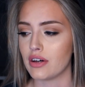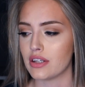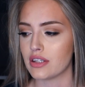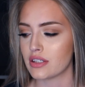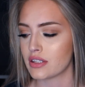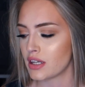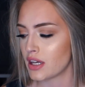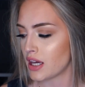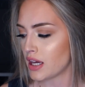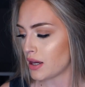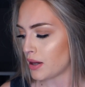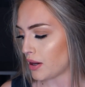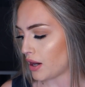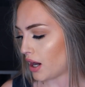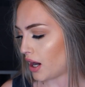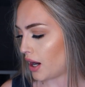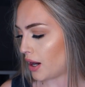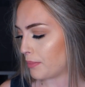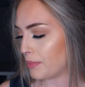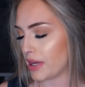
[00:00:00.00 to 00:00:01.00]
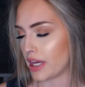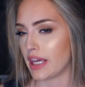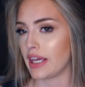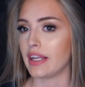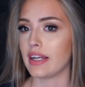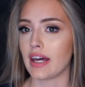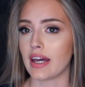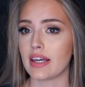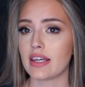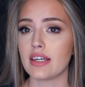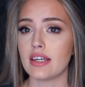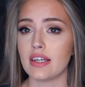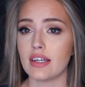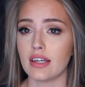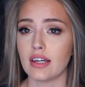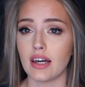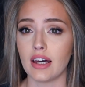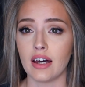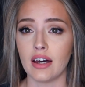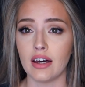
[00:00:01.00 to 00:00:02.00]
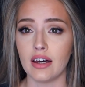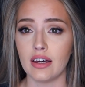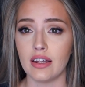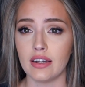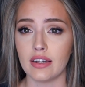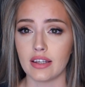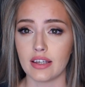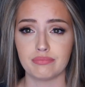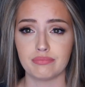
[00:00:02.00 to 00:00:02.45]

is making Nike an